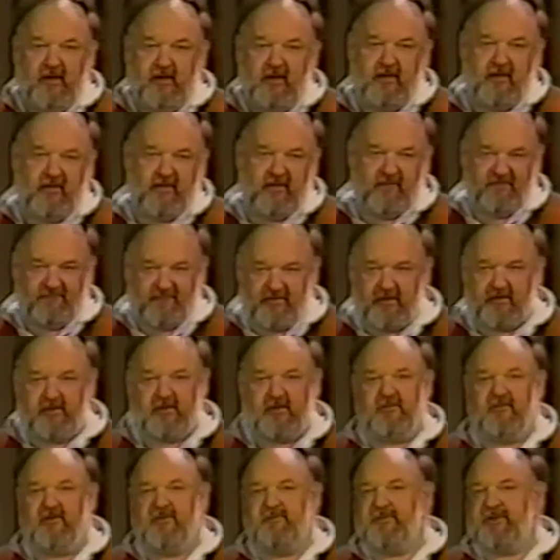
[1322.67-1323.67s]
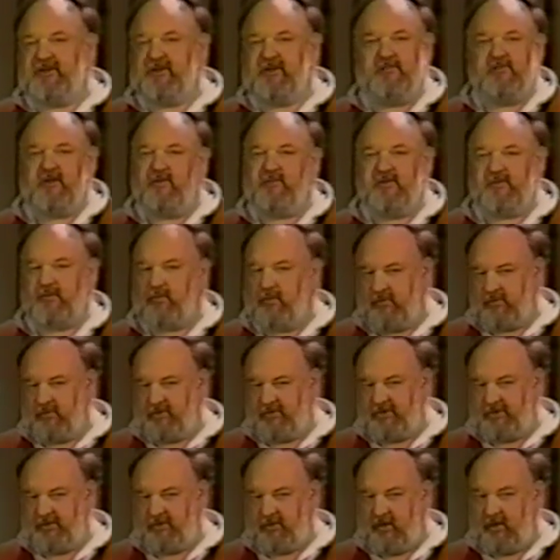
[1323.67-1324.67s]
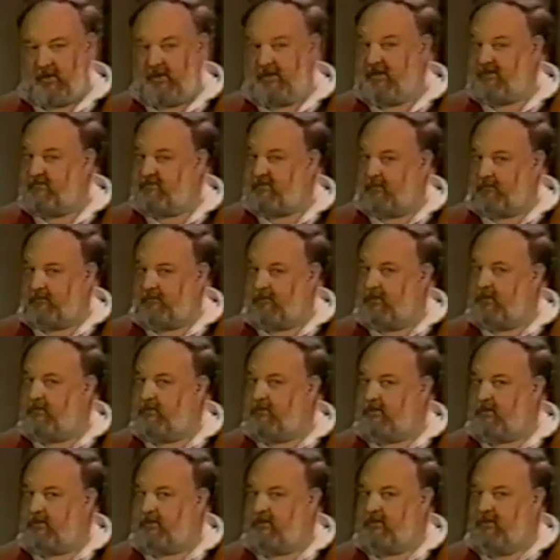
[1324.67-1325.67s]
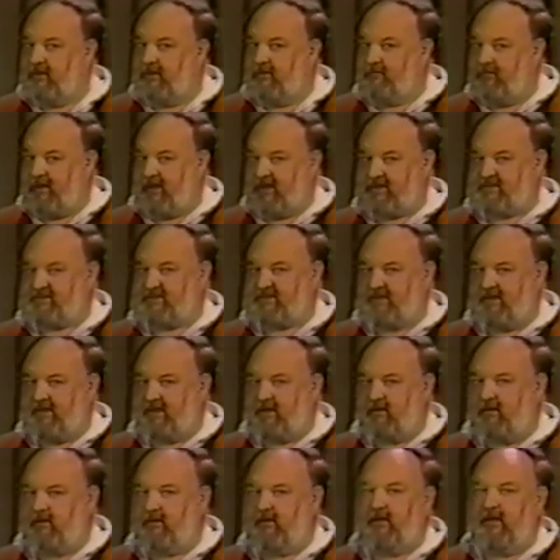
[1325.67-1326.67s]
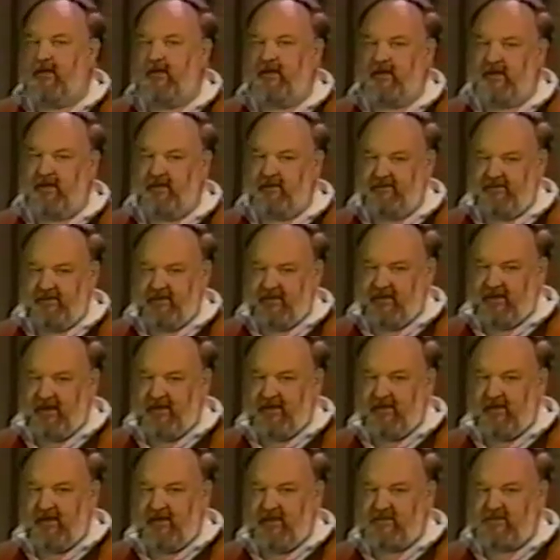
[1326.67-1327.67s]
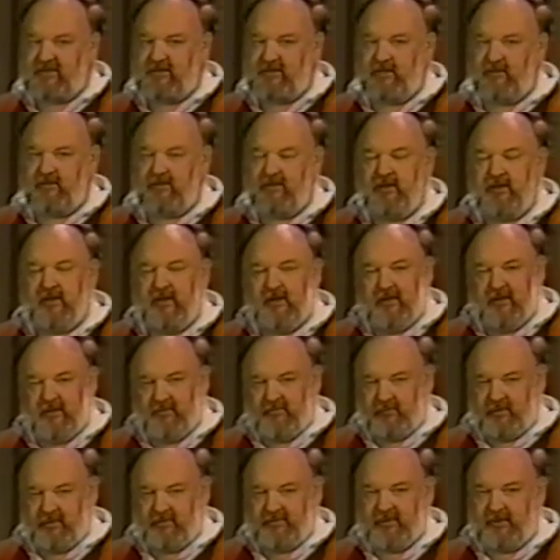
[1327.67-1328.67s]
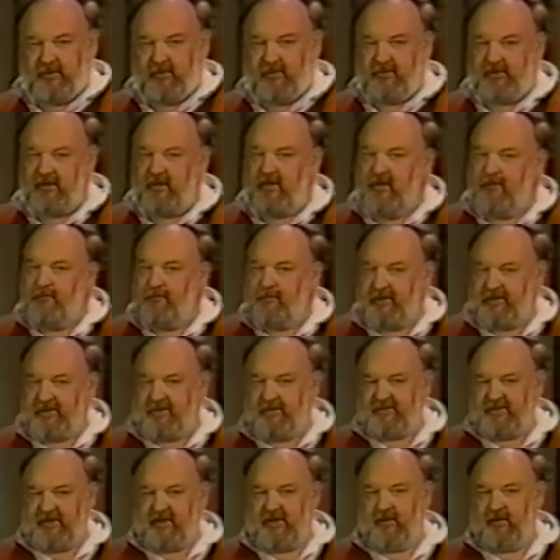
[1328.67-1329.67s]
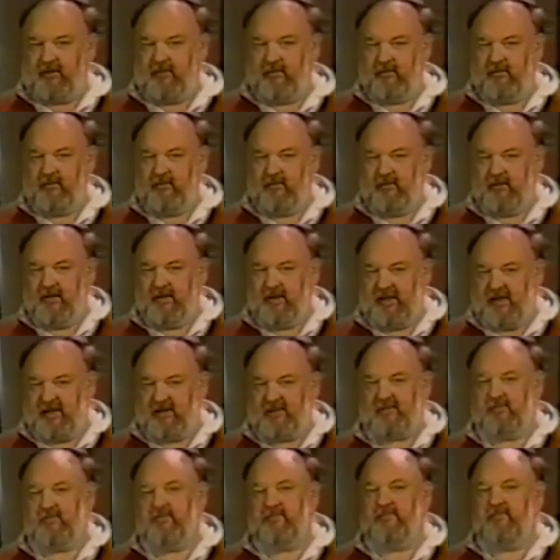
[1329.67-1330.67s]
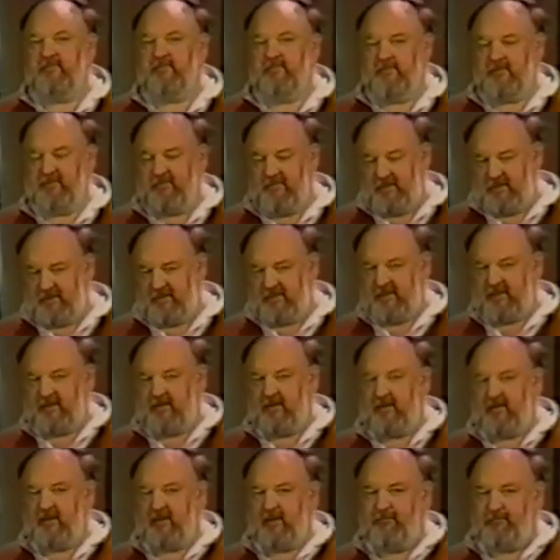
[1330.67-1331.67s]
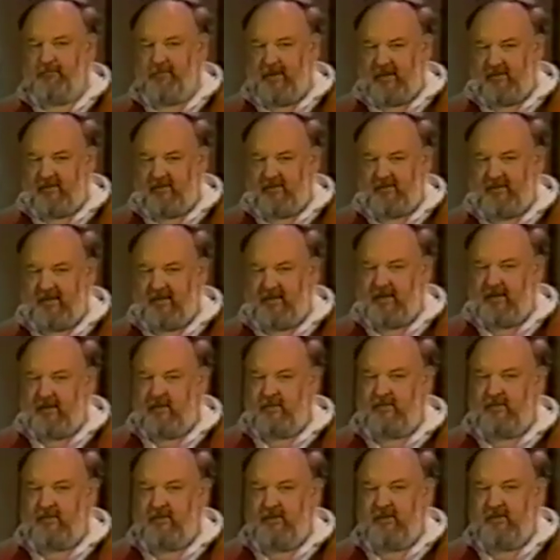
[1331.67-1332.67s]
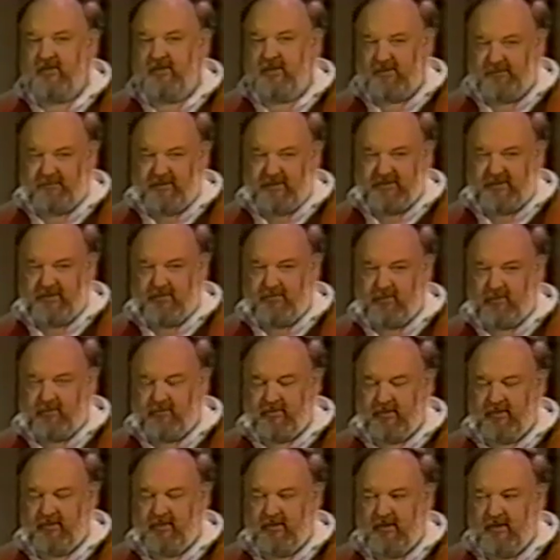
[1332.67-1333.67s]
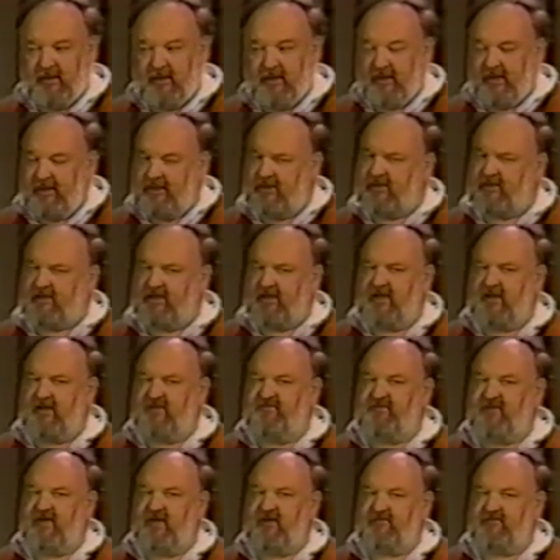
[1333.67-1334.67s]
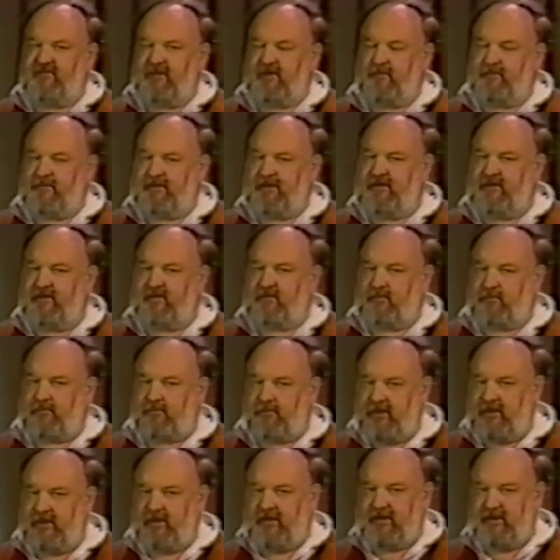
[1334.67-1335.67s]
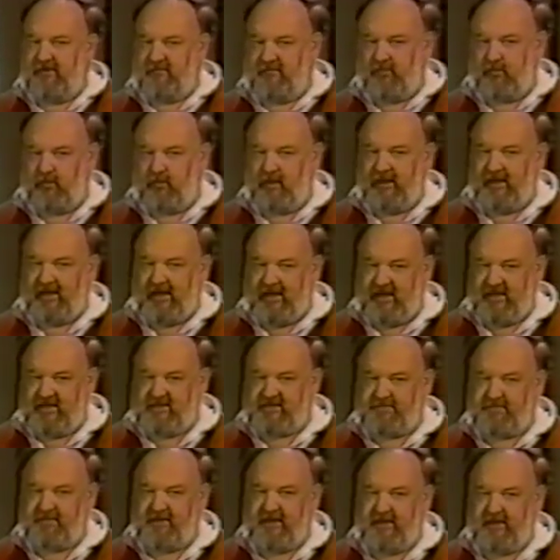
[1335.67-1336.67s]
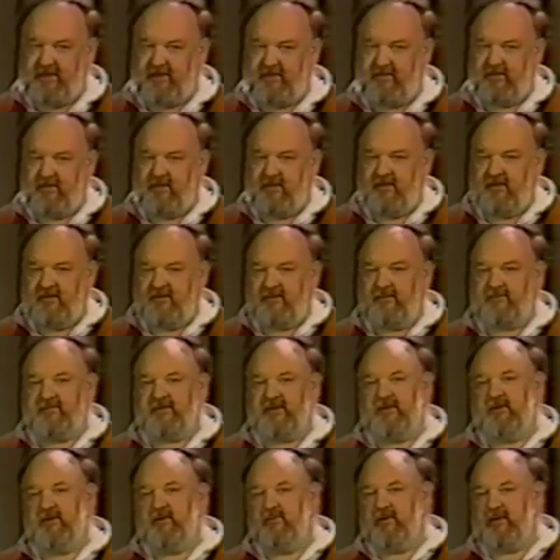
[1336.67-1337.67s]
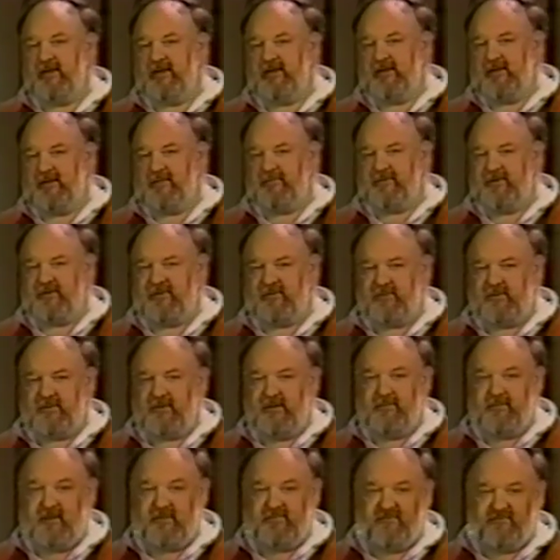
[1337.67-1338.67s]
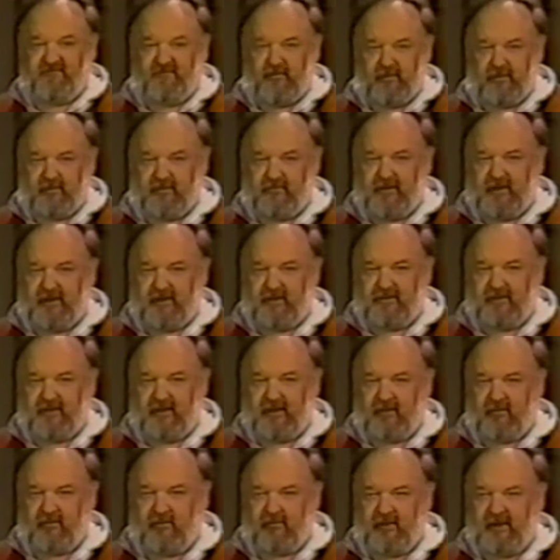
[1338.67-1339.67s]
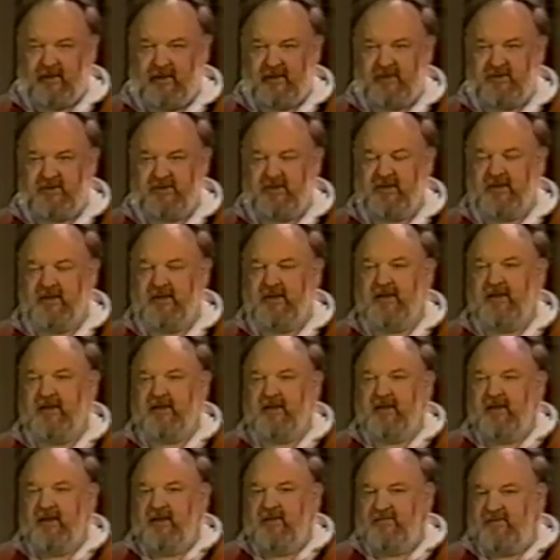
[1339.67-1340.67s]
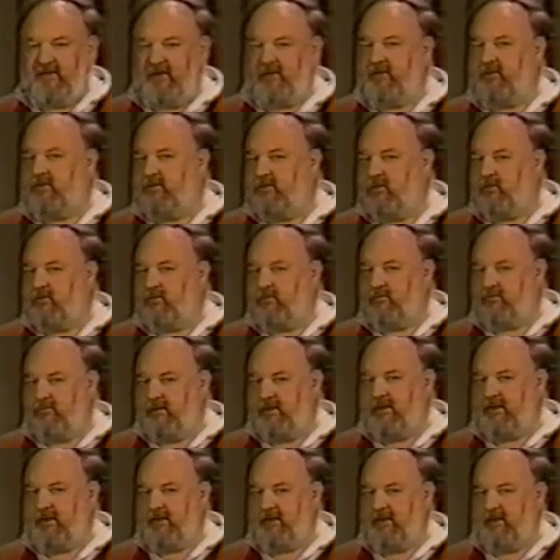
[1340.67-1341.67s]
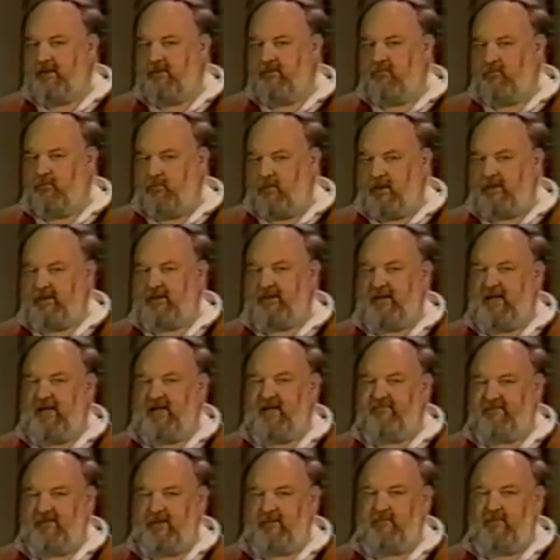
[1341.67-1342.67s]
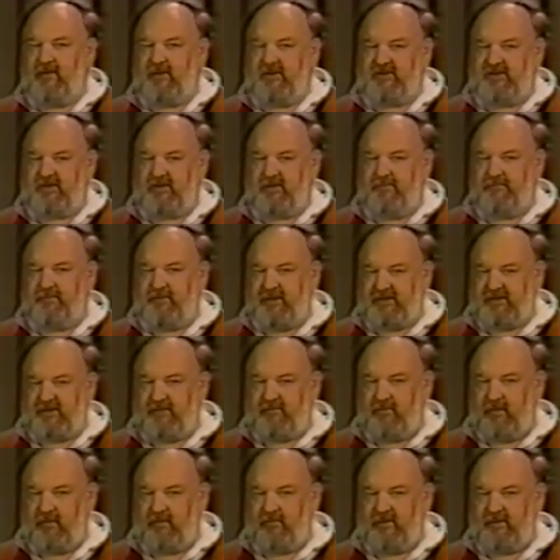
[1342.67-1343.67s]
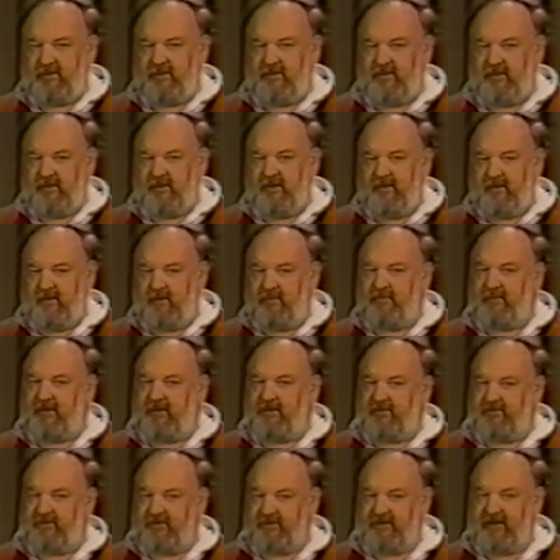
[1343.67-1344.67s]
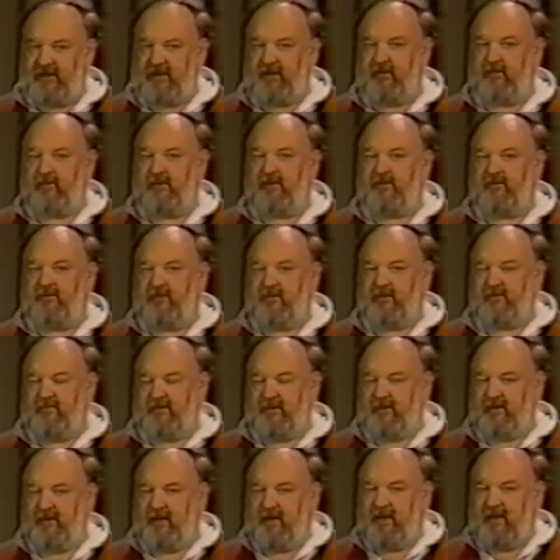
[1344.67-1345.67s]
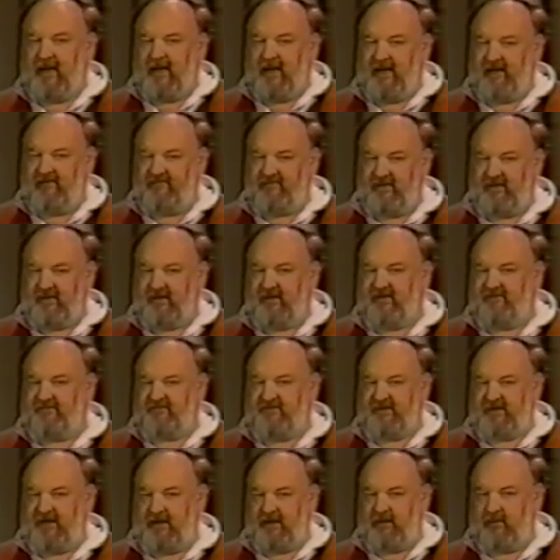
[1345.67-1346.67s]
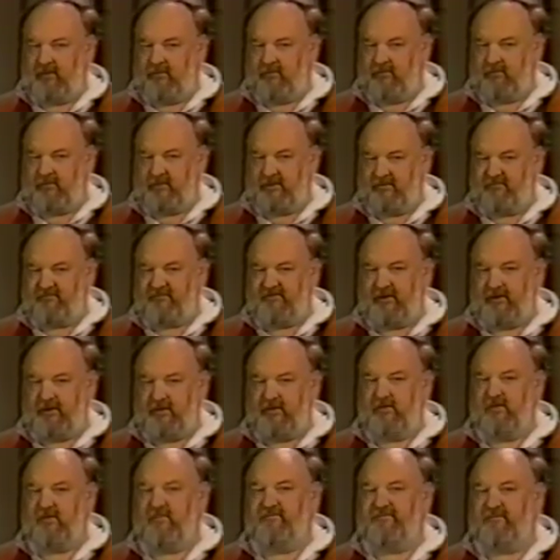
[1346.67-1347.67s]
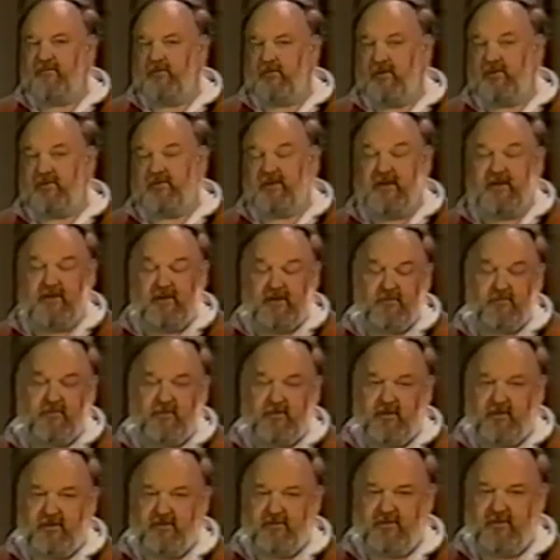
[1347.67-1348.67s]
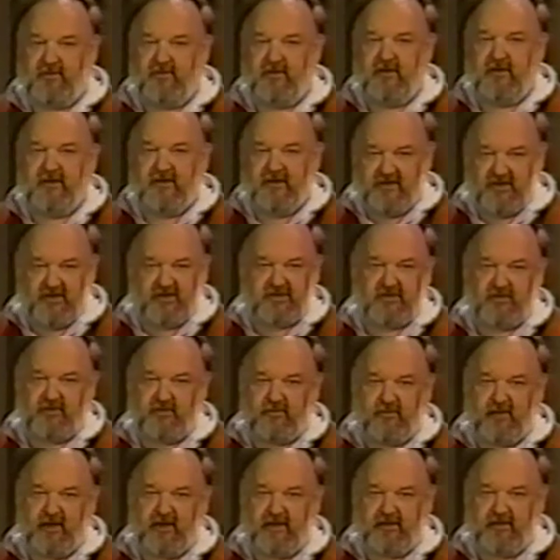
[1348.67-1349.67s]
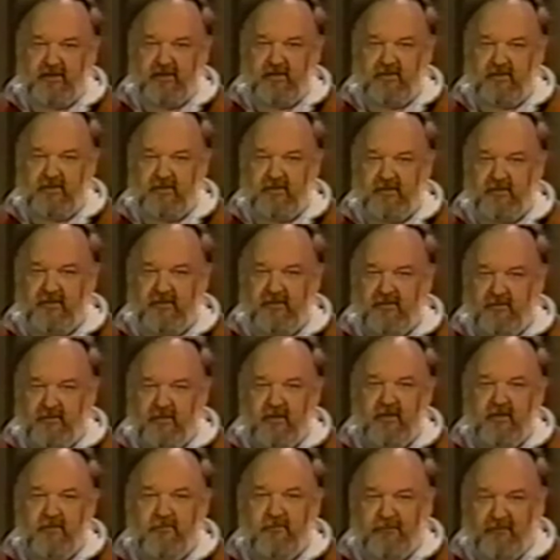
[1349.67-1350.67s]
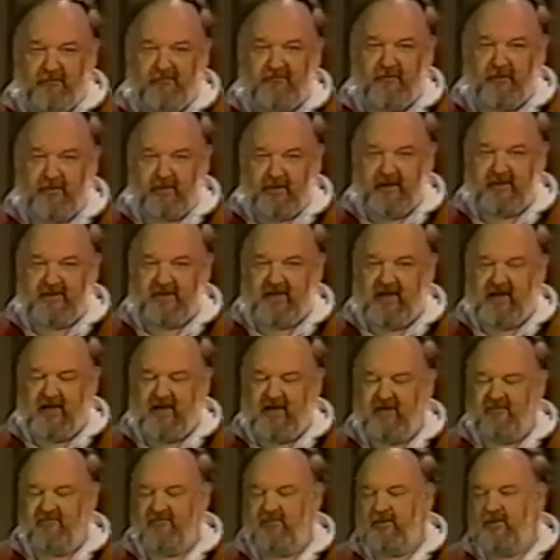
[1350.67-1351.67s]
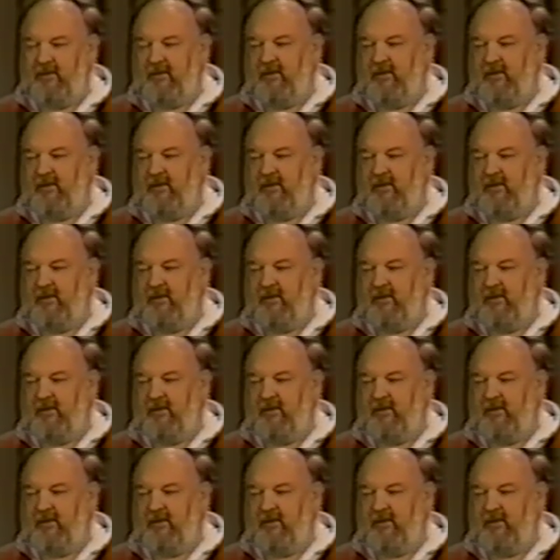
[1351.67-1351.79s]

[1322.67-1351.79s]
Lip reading: A fair degree of pitching moments won't hurt you at all. It gives you a real good max CL. It allows you to land a lot slower. It works out good there. But your tail has to be sitting there and balancing out this pitching moment. On the other hand, if you have an airplane that's really quite high speeds, something you want to get up into 3, maybe 400 mile an hour range, then you don't really want to have that much pitching moment in there because your tail is going to be having to lift down with a fairly good force, and this will cause you additional drag that you'd prefer not to have.